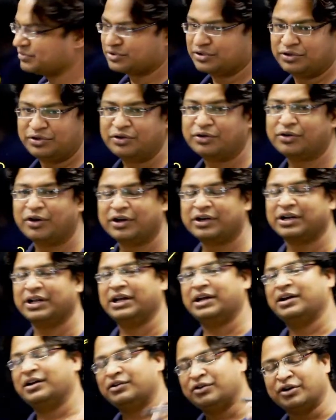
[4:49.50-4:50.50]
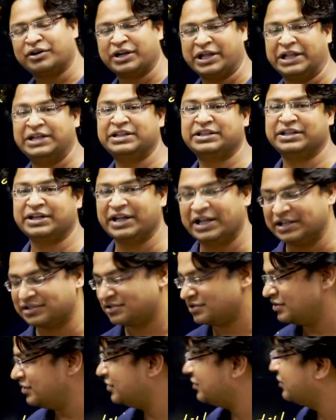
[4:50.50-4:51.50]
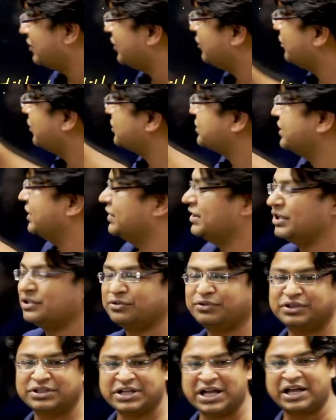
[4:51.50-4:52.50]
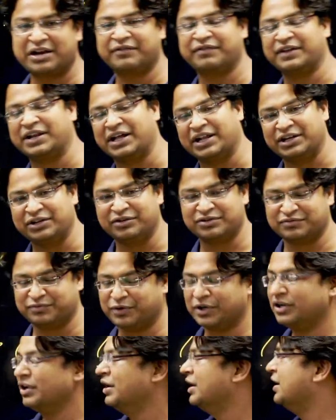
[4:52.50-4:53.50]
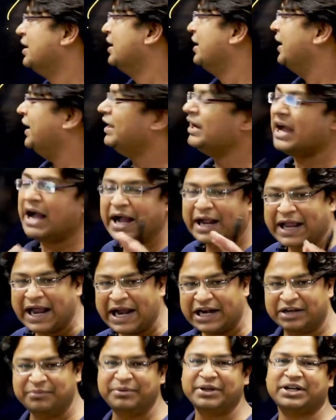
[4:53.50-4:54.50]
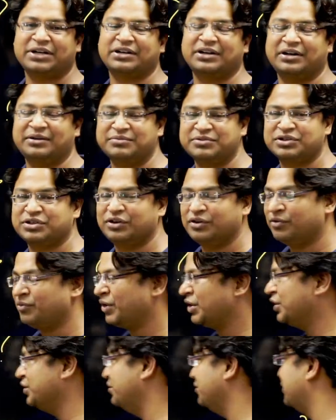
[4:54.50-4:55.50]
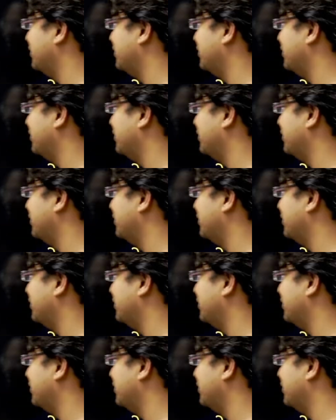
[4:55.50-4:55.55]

not anything else, not saying that you desire a Ferrari or what. In academic terms, what do you